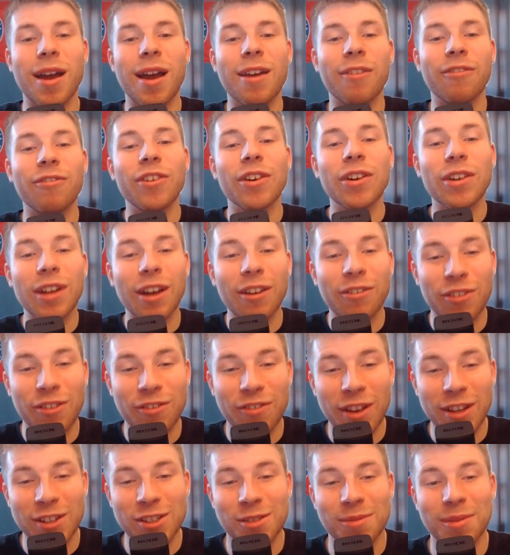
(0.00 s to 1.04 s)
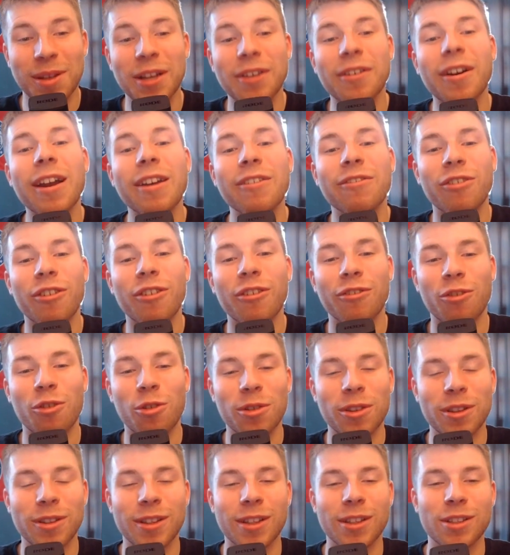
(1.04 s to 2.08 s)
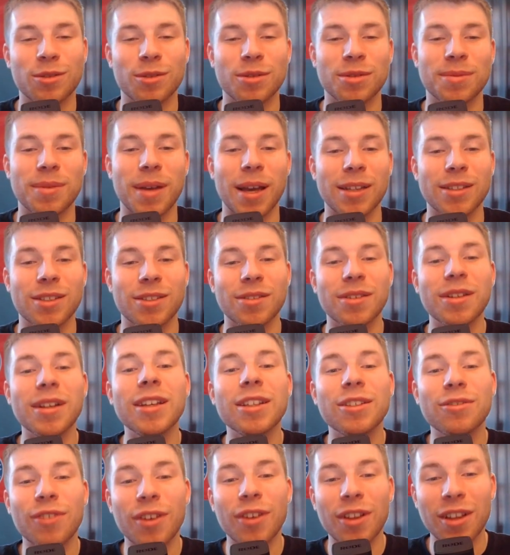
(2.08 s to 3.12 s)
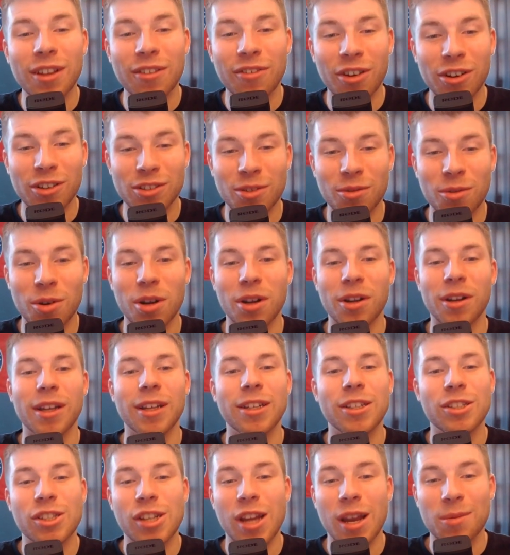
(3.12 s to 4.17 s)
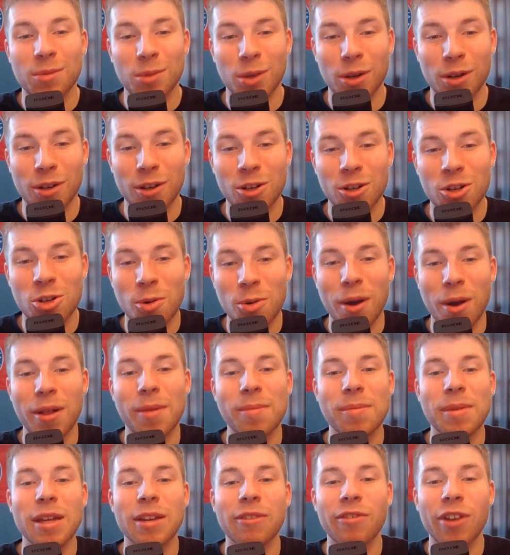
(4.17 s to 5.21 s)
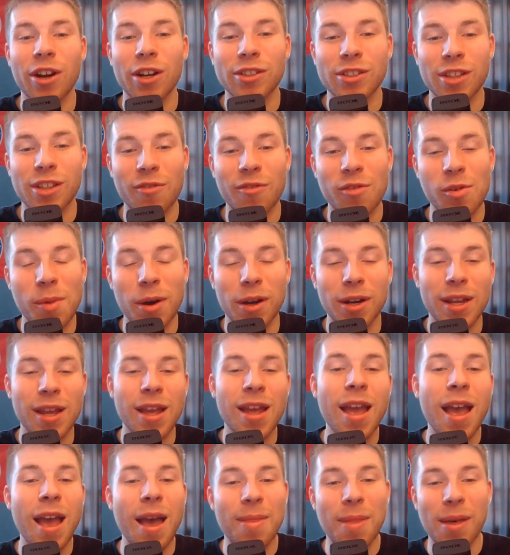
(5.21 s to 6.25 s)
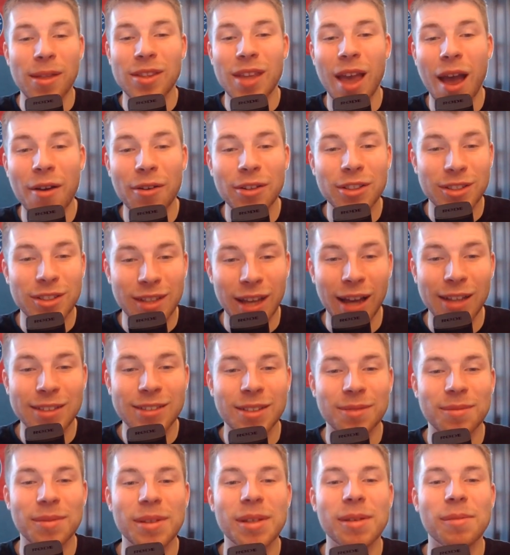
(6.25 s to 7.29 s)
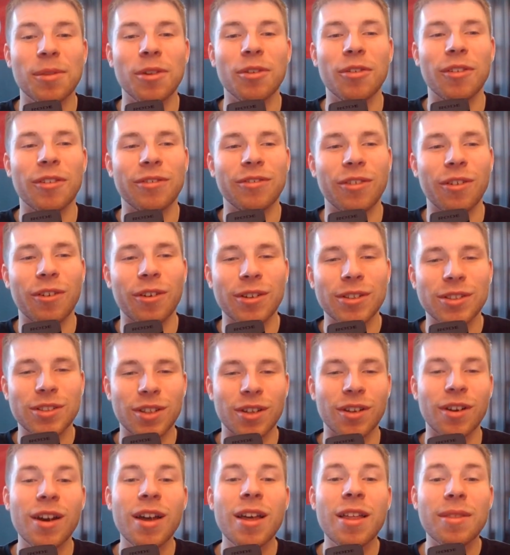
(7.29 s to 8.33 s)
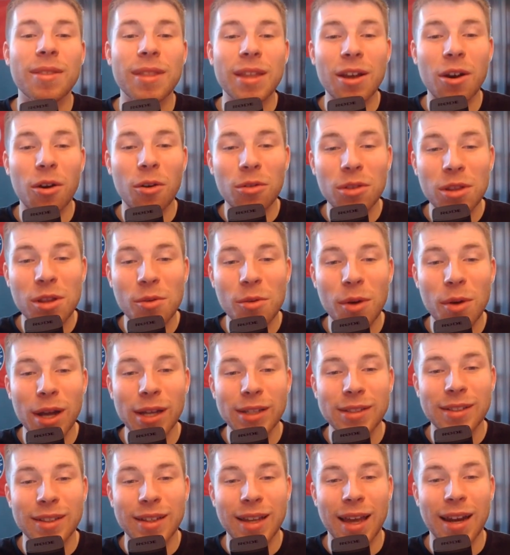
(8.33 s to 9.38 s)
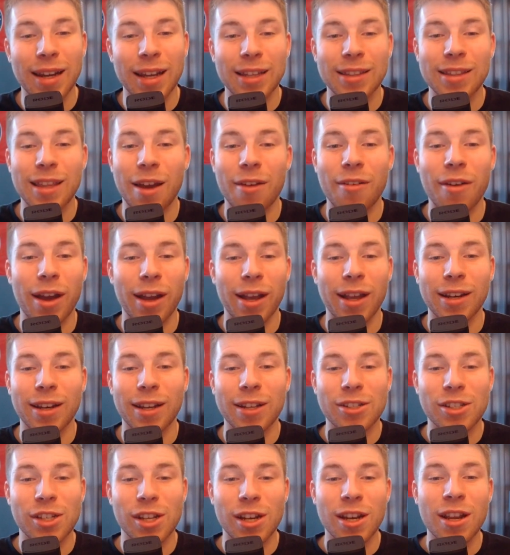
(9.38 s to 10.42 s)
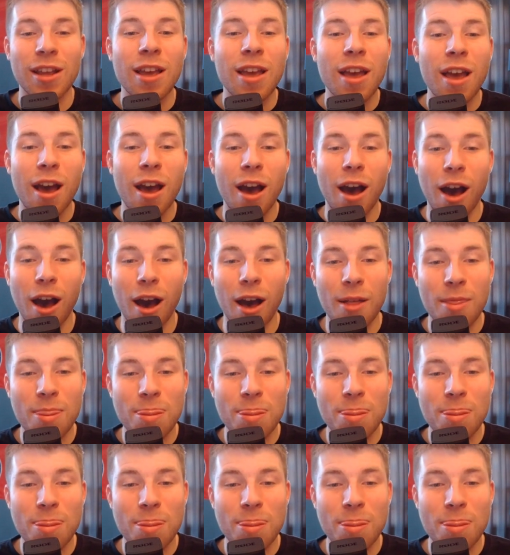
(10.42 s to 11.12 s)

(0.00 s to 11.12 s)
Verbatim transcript: and Philadelphia fans should be grateful for the disrespect. So it is Philly versus the world. It's James Harden, Joel Embiid versus everybody, and that's how it's got to be moving forward. So the only way to kind of get that recognition uh,